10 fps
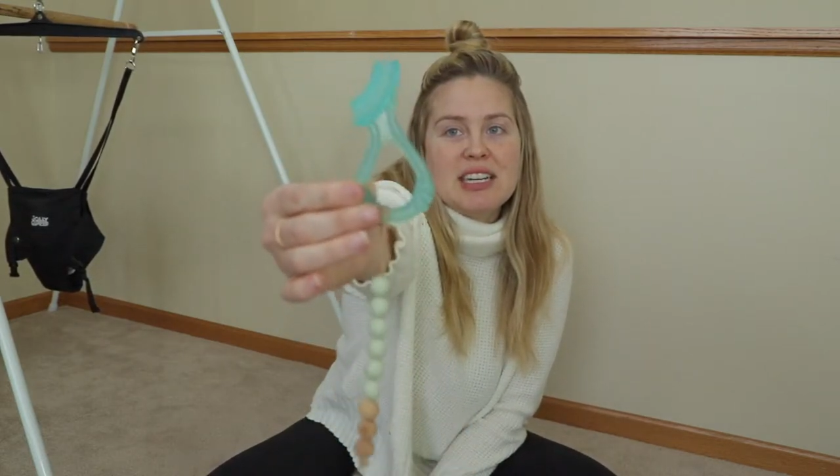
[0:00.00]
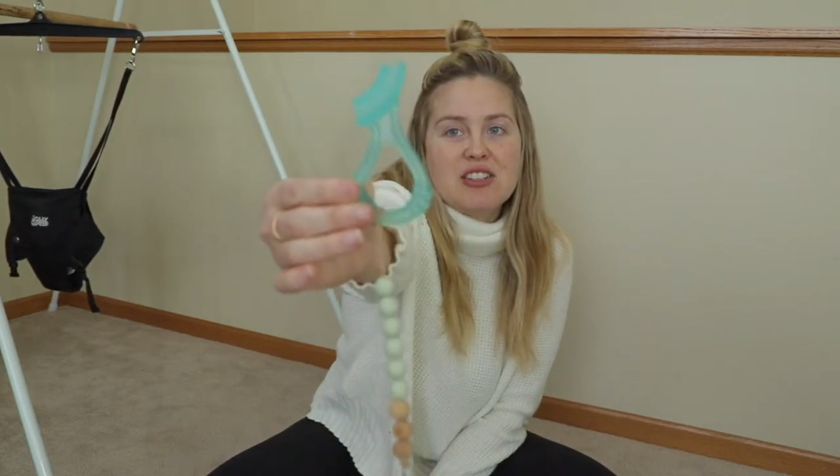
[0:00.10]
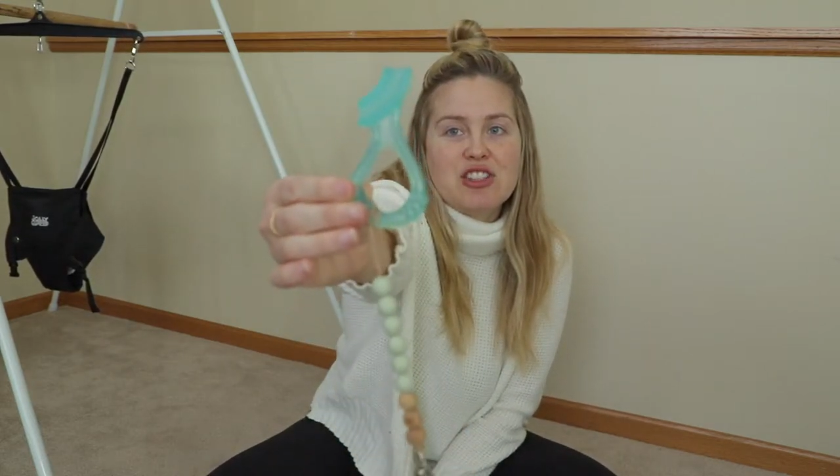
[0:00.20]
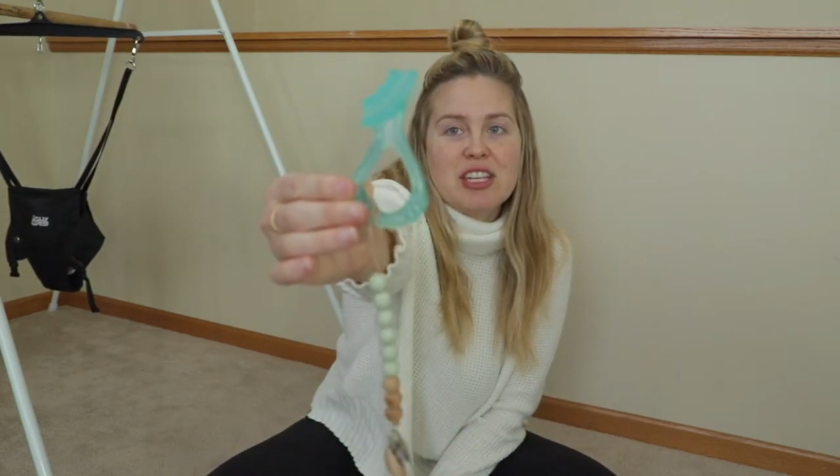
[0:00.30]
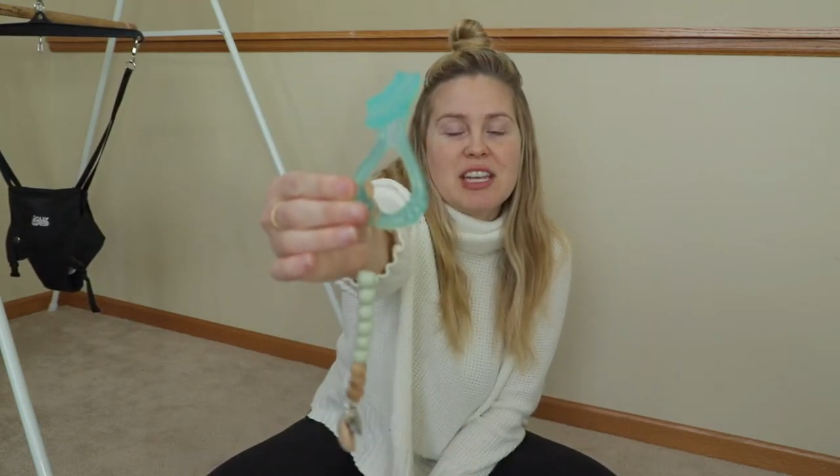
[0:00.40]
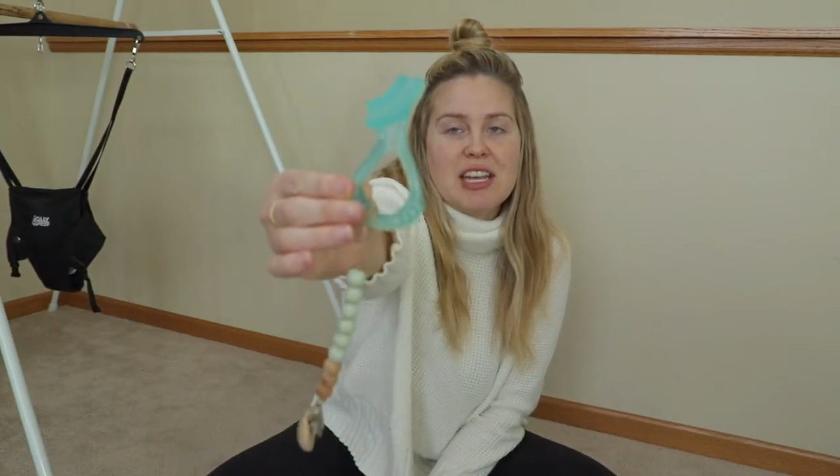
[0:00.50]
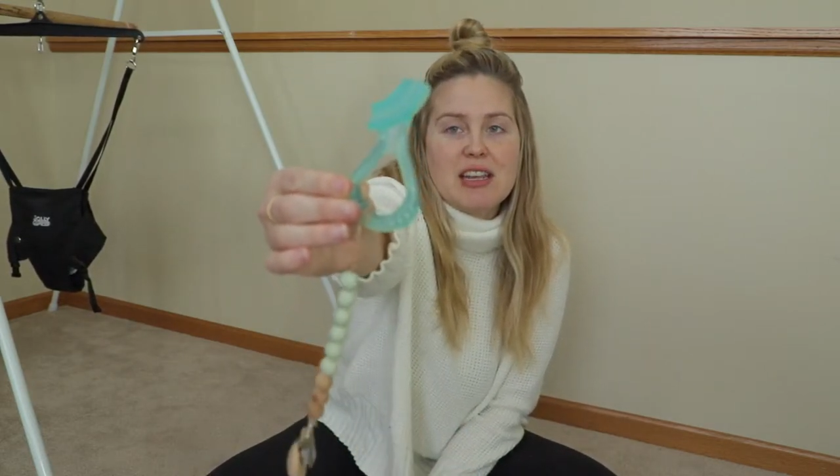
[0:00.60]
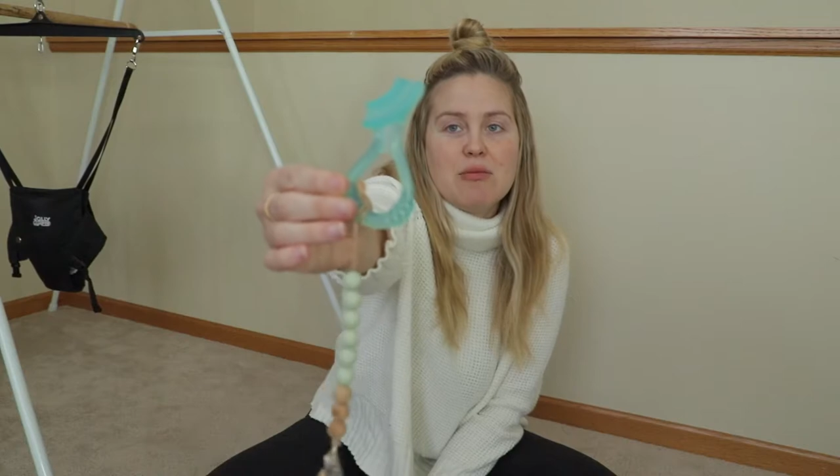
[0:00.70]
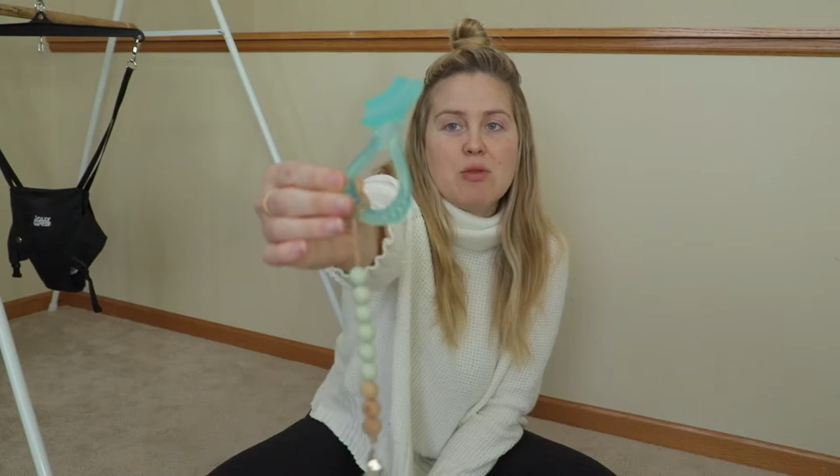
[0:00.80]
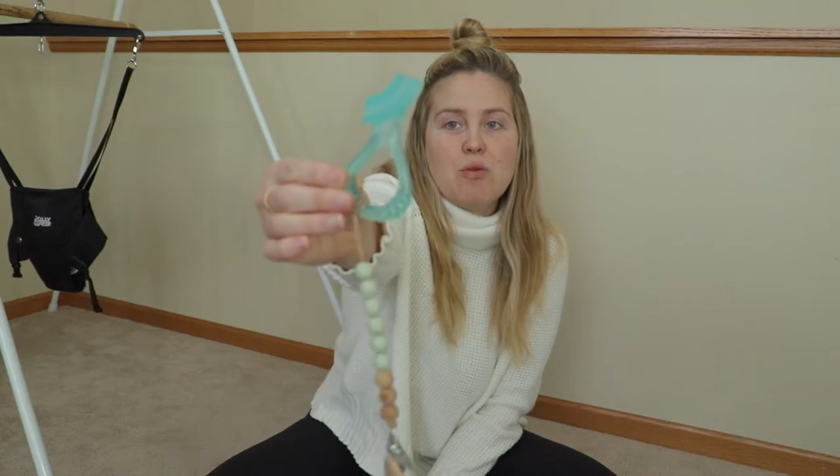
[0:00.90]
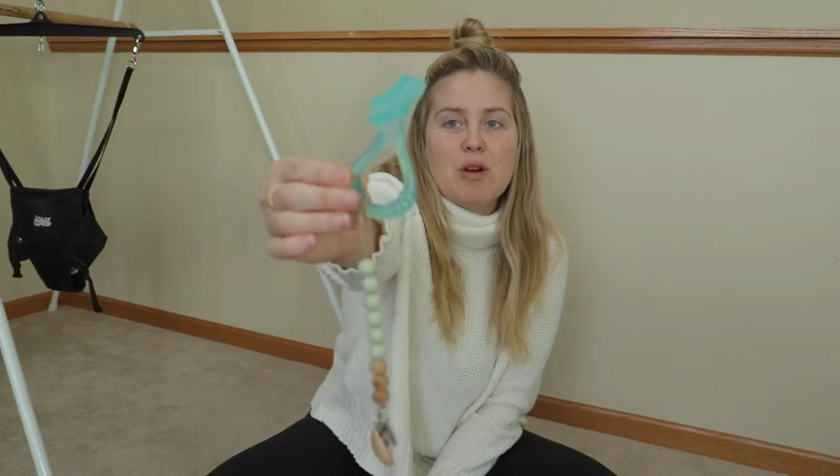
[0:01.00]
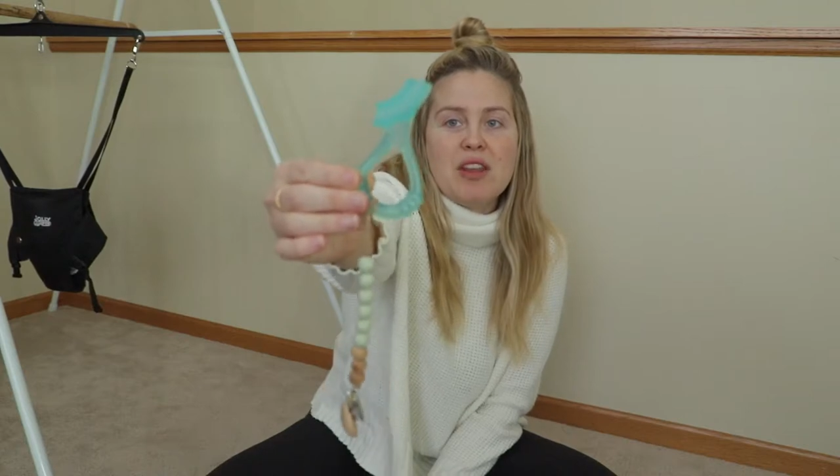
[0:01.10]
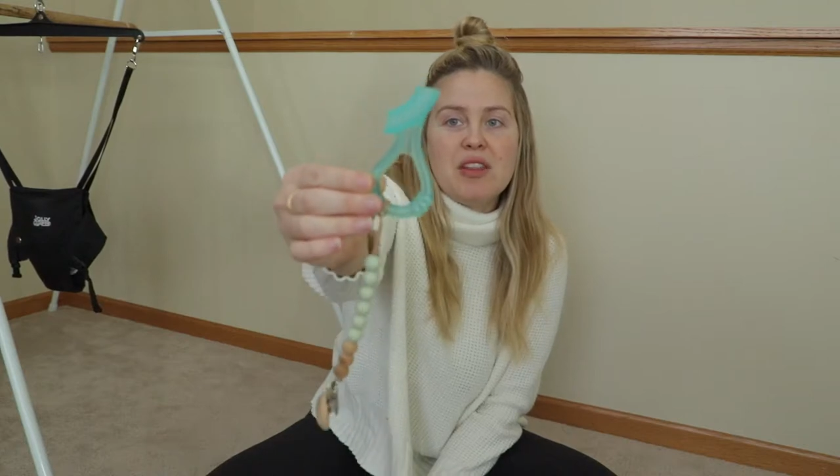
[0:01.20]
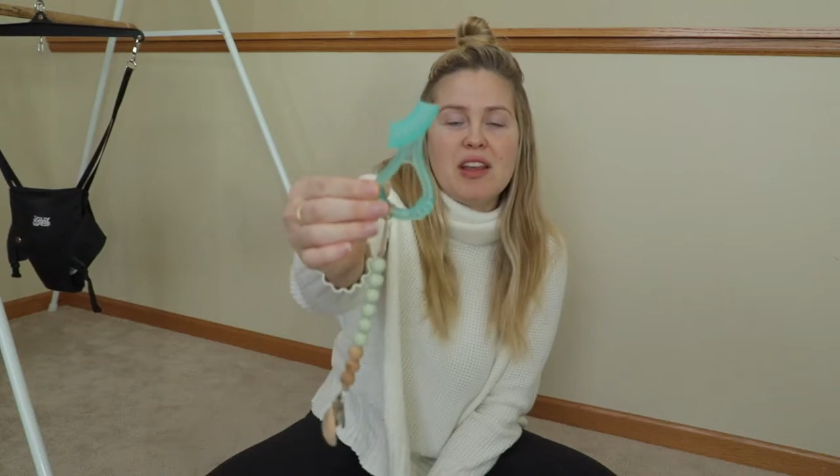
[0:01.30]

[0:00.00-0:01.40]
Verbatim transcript: it actually came with